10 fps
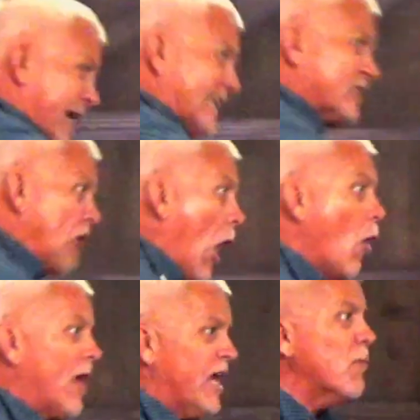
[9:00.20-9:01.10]
he saw
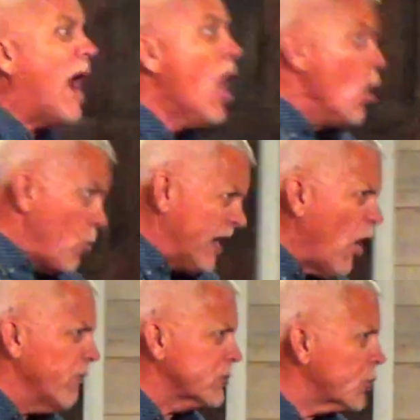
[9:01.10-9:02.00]
him, went
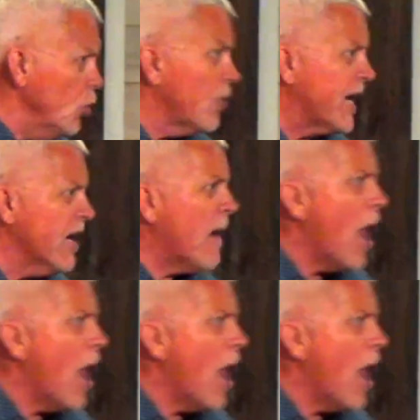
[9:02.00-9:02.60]
over to him,